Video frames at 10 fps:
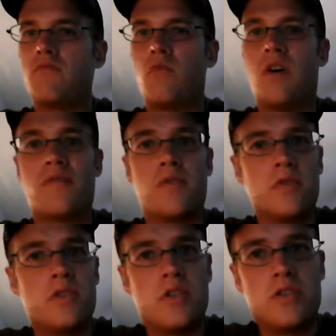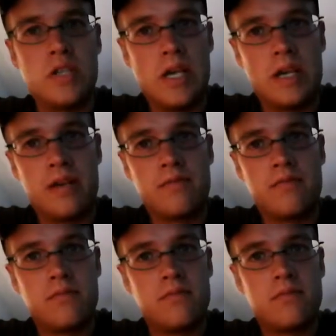what fruit do you see
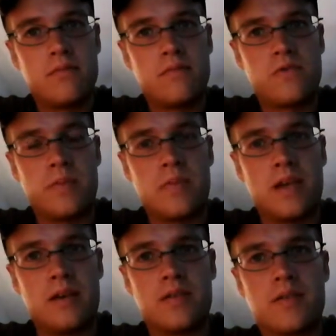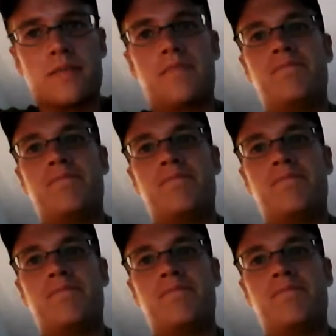from this?